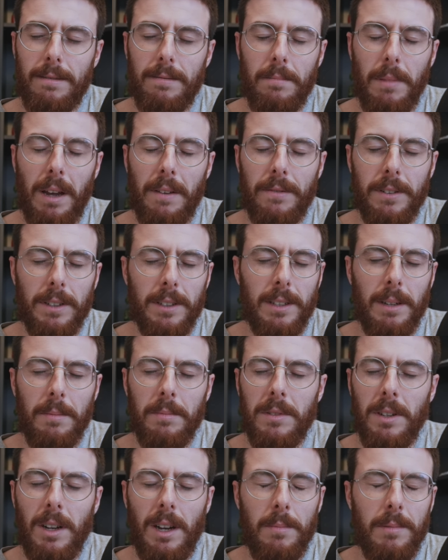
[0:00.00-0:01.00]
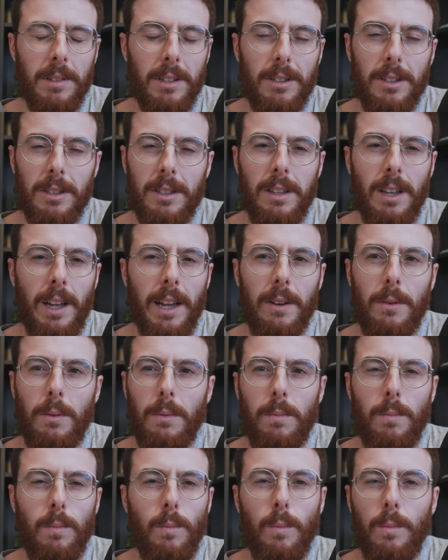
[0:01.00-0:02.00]
Maverick sometimes. It's just like
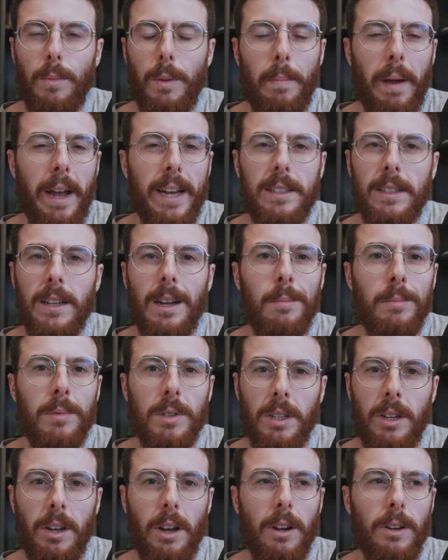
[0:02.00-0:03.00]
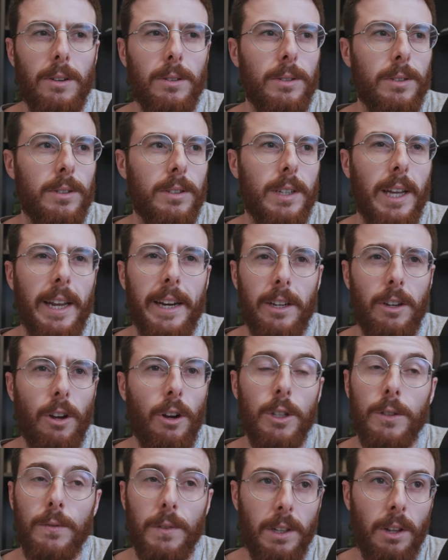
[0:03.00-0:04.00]
the pace comes and goes, and it
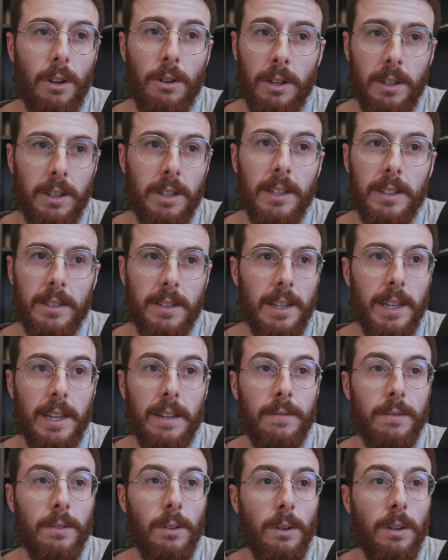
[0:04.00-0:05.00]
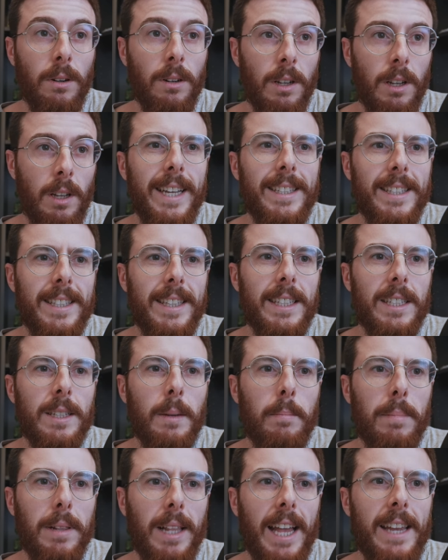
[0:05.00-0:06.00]
goes for longer than it's there for. Is this
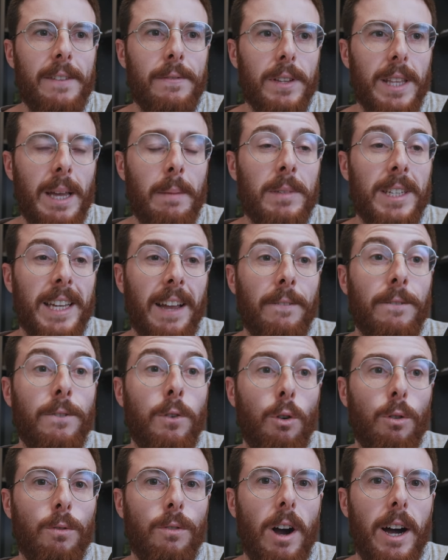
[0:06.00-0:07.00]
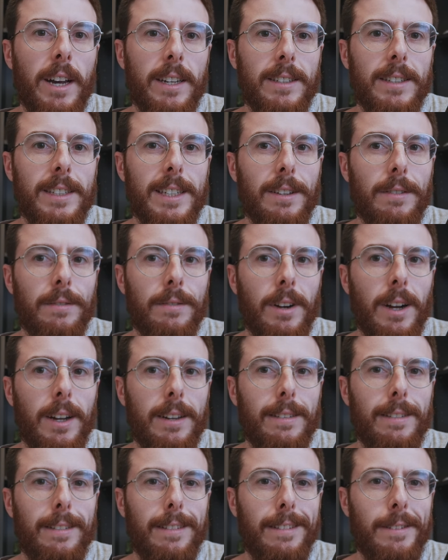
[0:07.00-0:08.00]
a play for them to get four riders near the
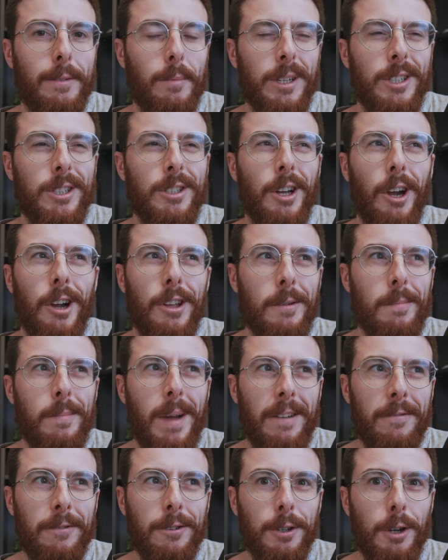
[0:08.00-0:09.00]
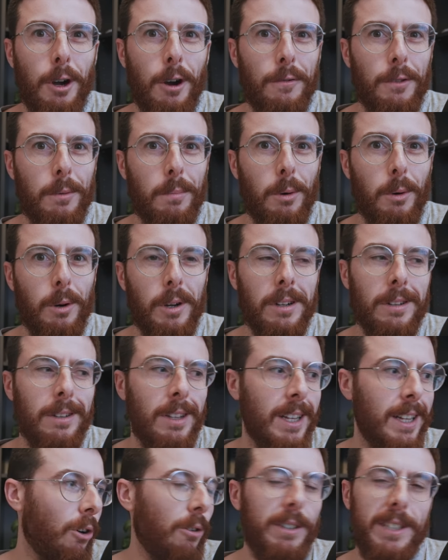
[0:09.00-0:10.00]
front when you know that Mav could go off the boil?
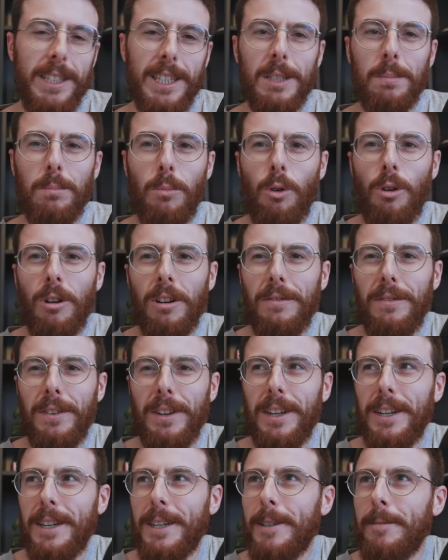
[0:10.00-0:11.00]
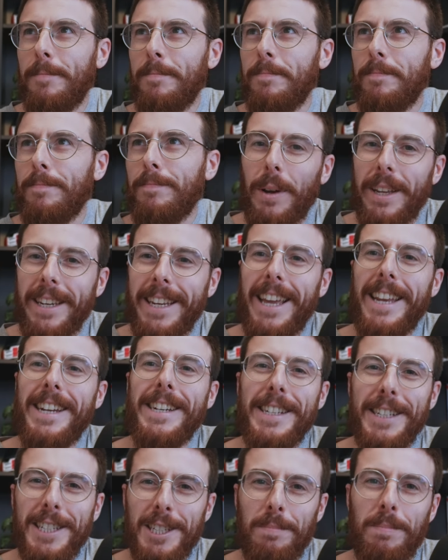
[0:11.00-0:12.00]
Or is this more of a, we need
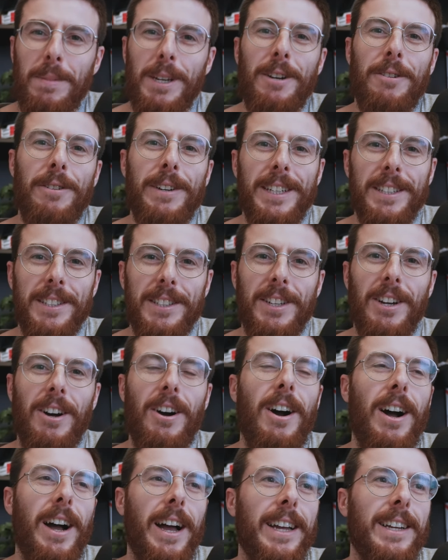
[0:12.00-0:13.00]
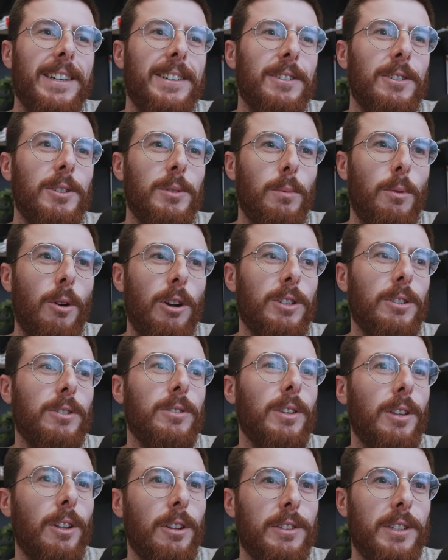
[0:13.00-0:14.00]
an experienced guy who's worked
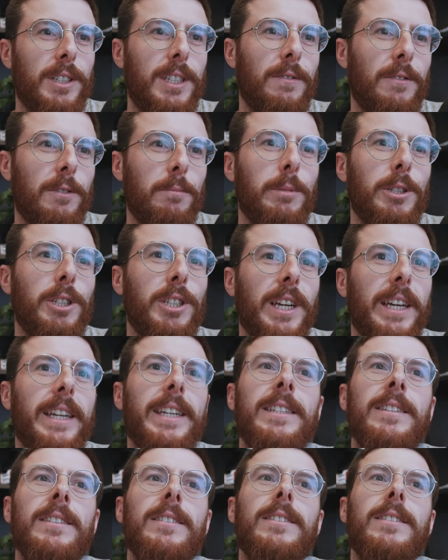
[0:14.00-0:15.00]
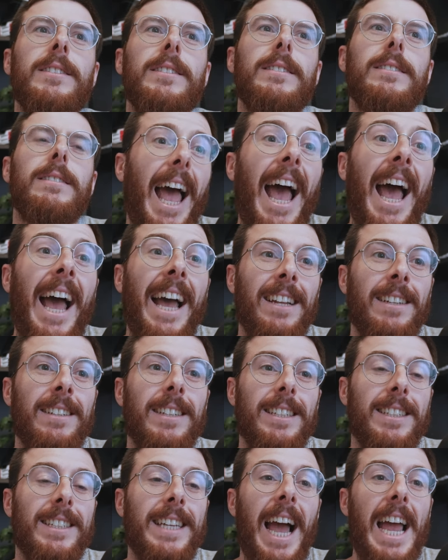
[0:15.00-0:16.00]
on lots of different machines and
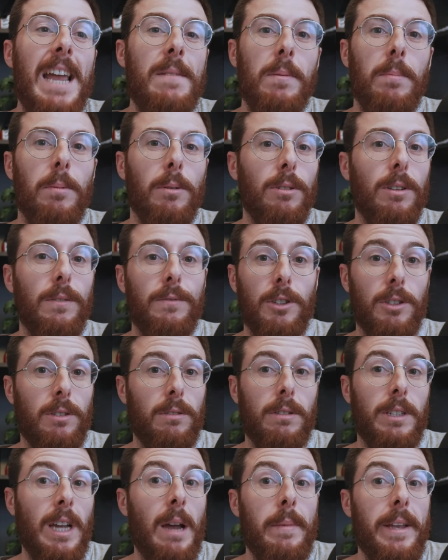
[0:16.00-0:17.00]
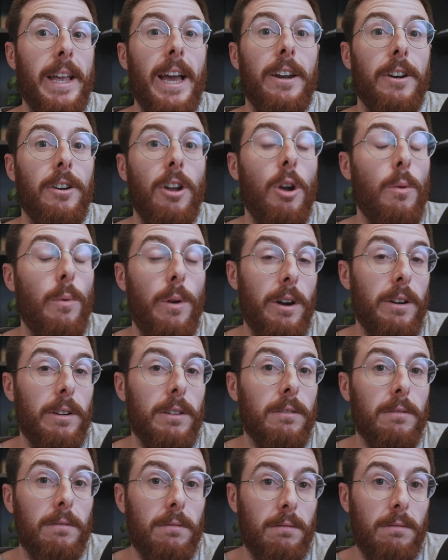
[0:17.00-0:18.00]
is capable of just coming out of nowhere
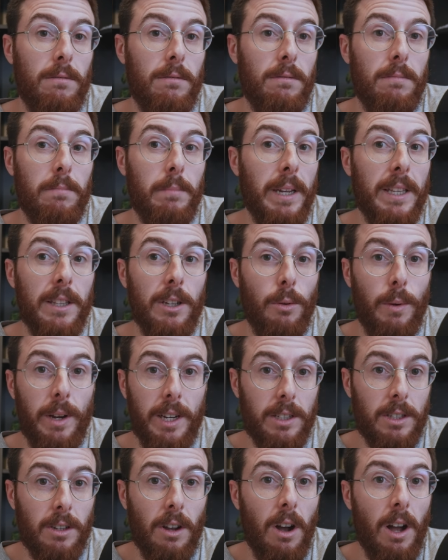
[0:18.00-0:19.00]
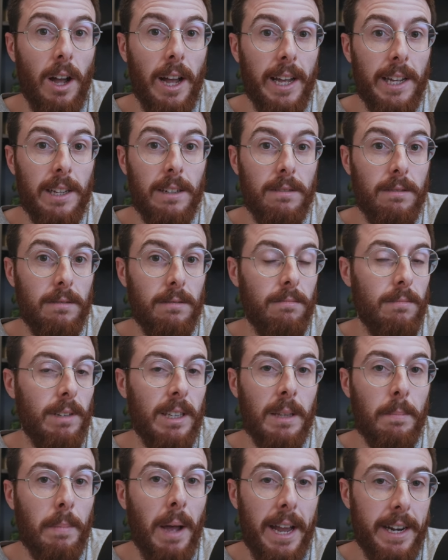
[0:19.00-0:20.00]
and being the quickest guy
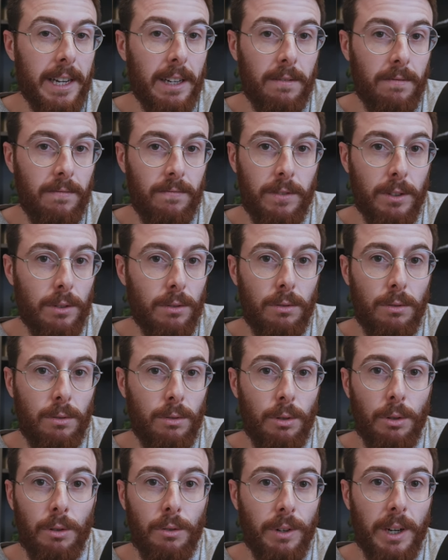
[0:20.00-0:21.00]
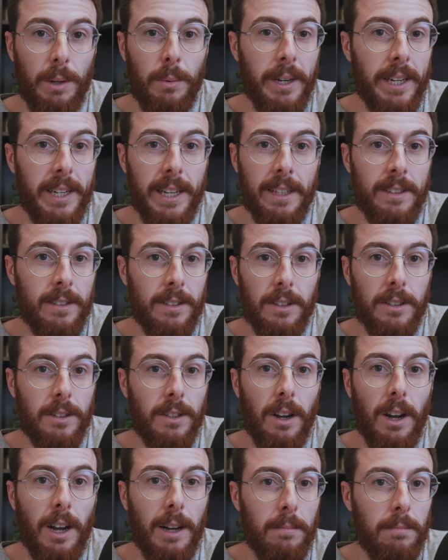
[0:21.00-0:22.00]
in the paddock for two, three weekends at a
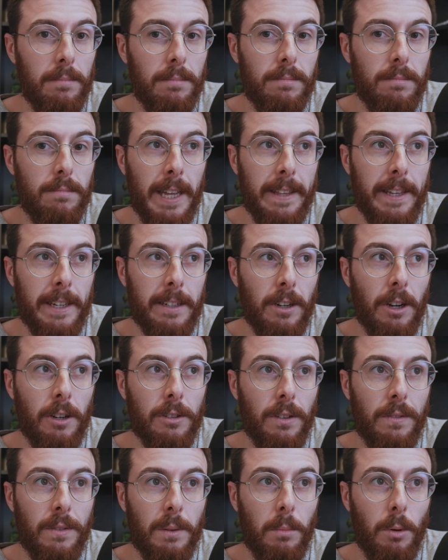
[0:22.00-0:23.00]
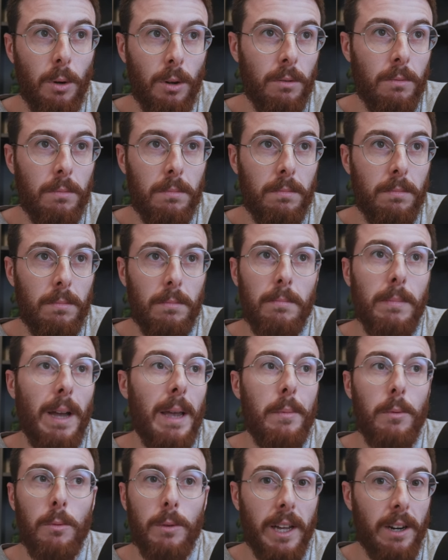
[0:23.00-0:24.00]
time and then goes off the boil
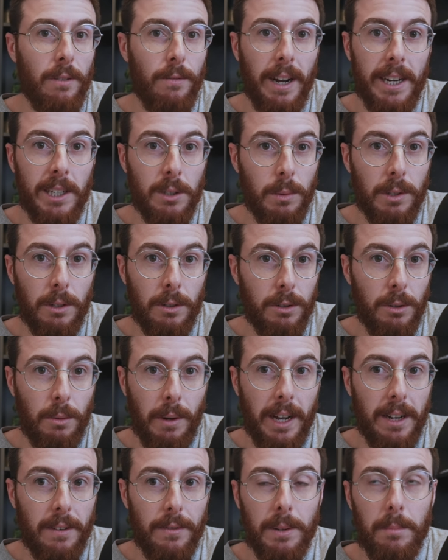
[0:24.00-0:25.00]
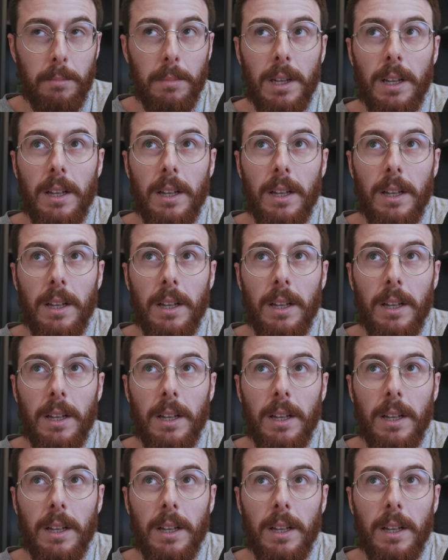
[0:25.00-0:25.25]
maybe we'll get a race win or two out of him.